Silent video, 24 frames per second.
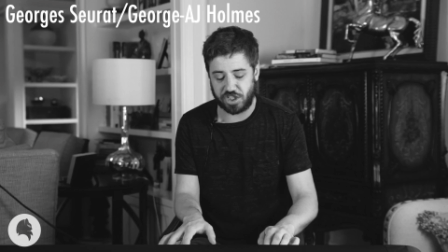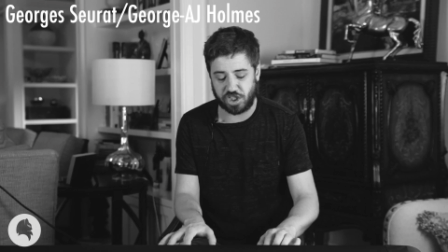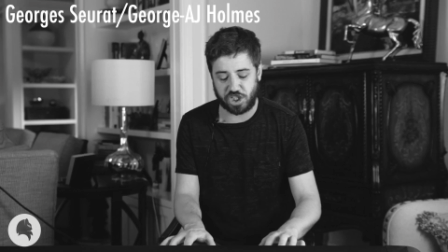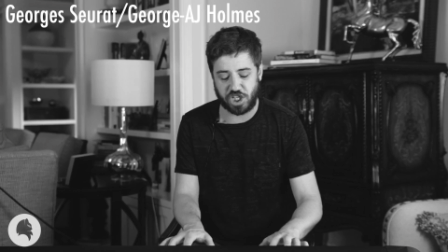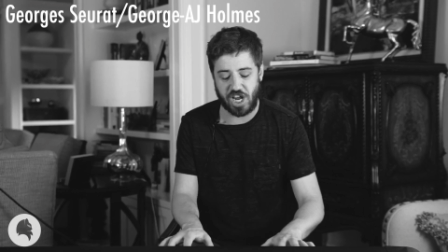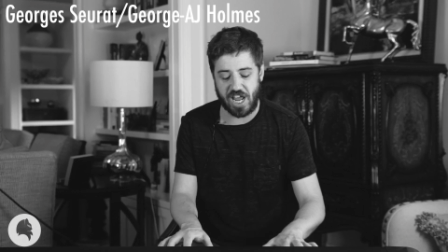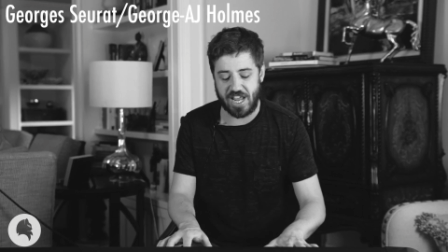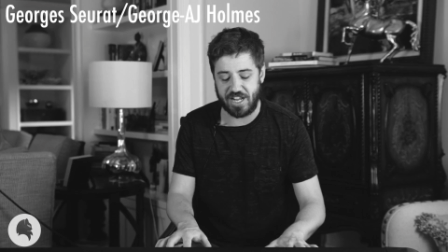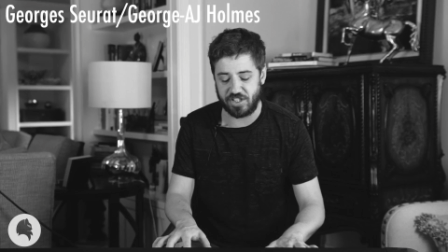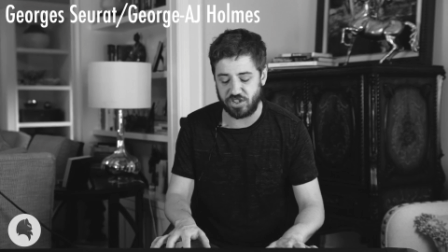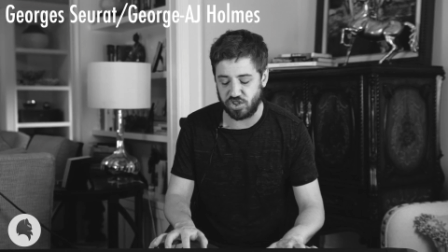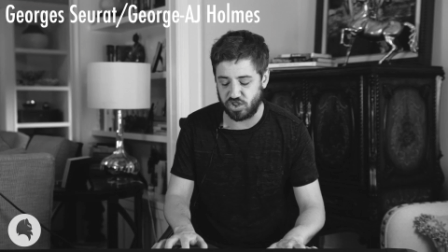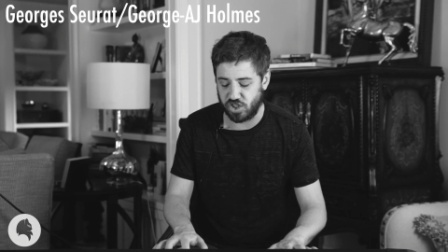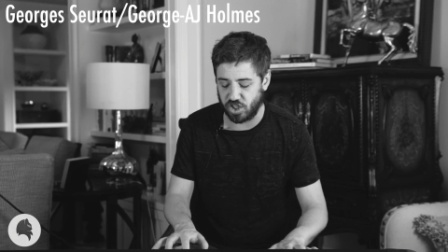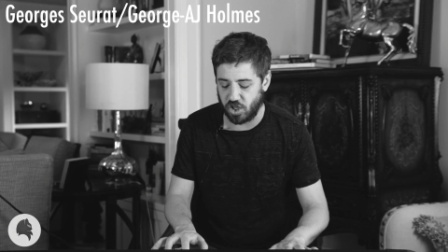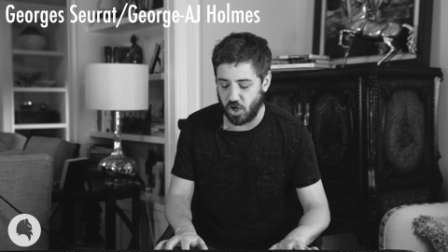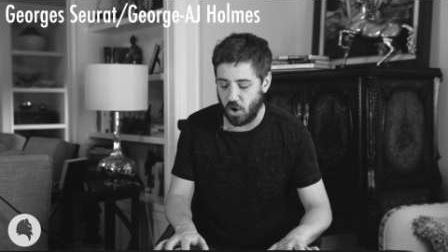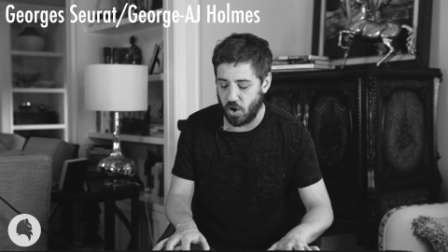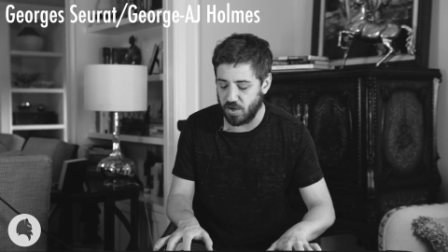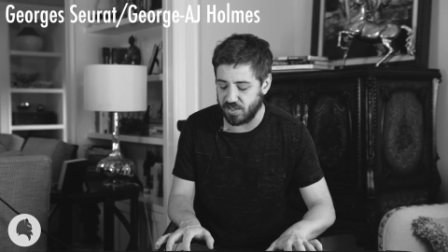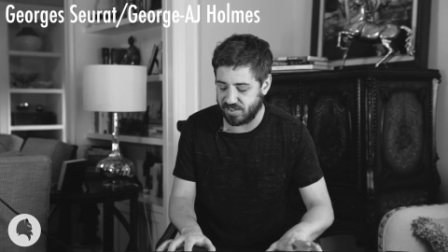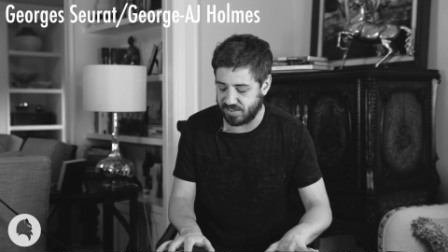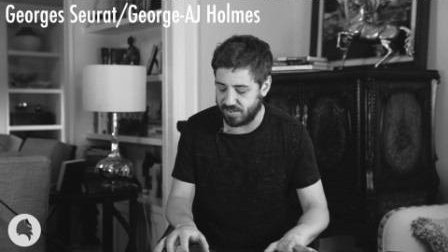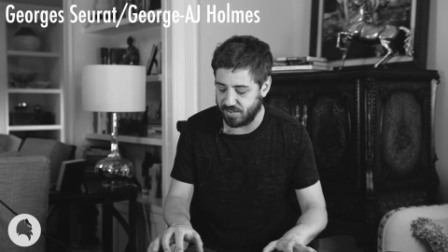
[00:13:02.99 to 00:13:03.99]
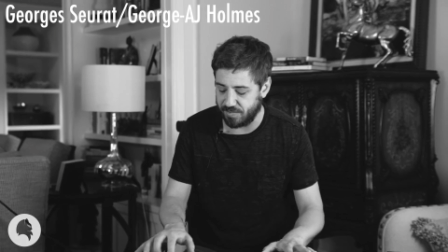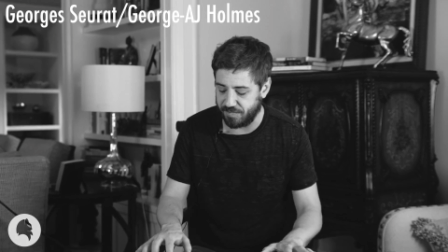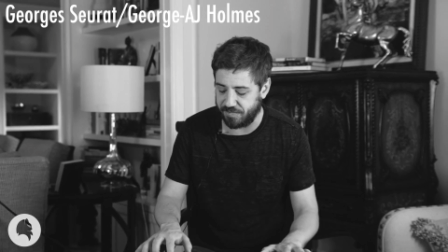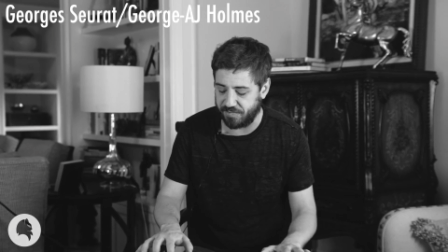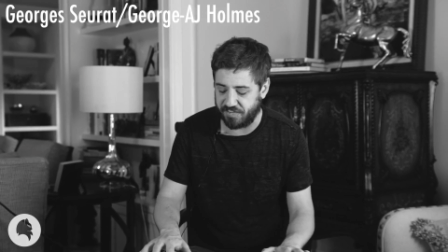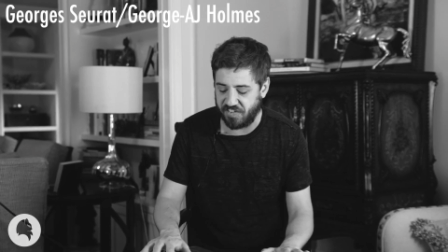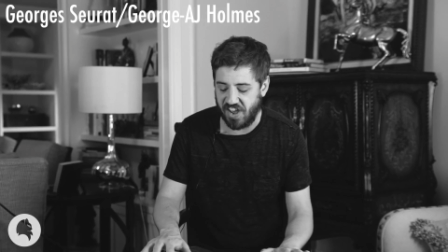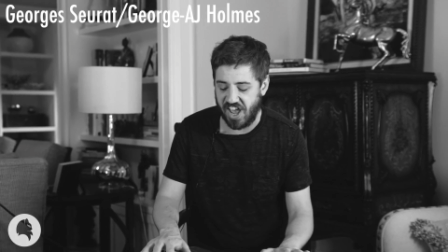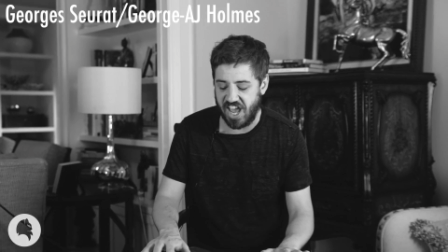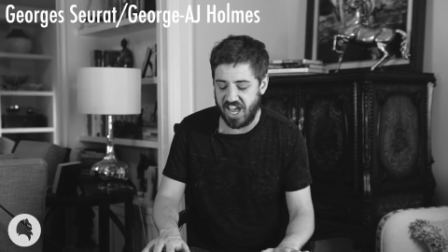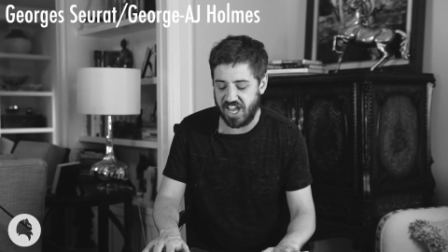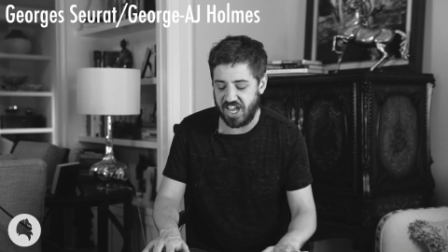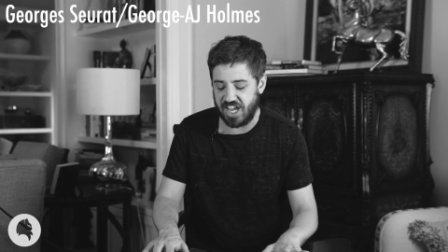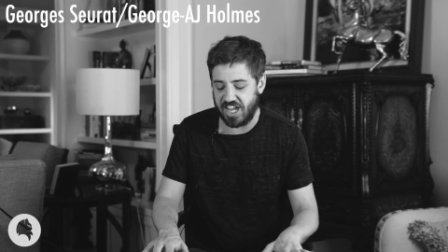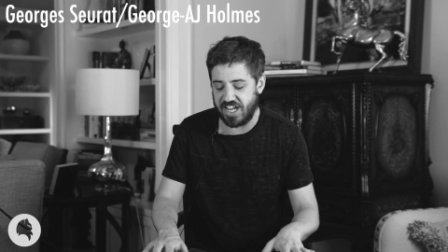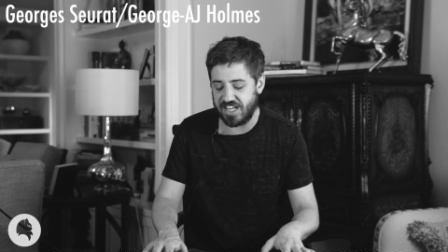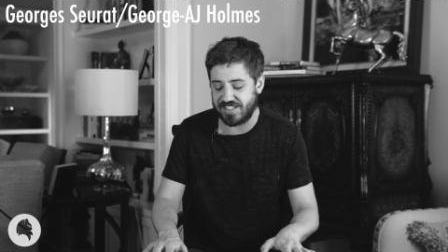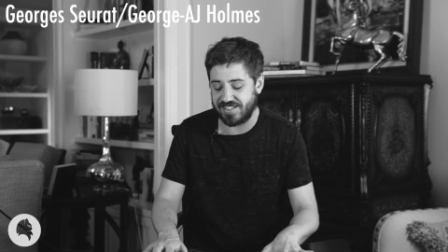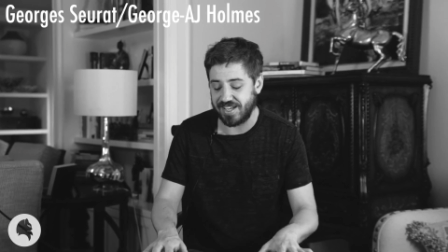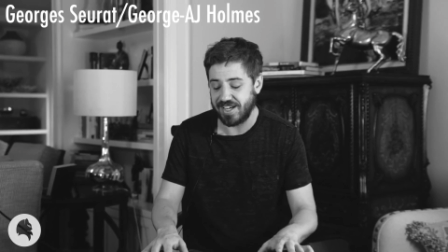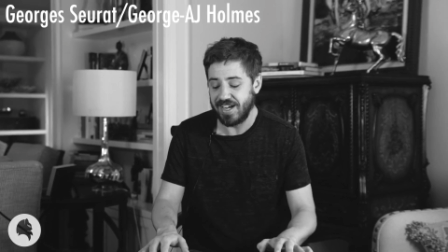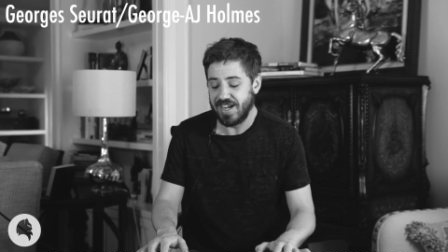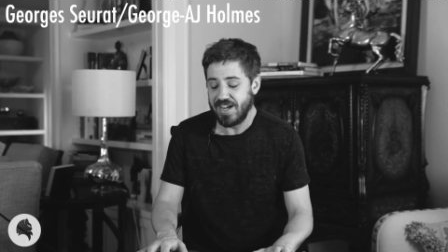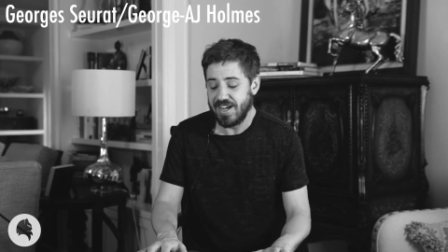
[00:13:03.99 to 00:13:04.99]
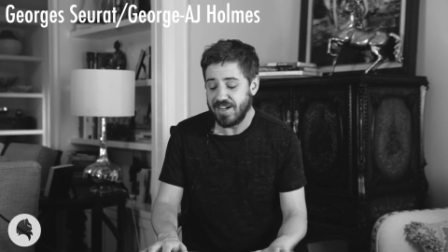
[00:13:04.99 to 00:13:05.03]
to change the course of fate,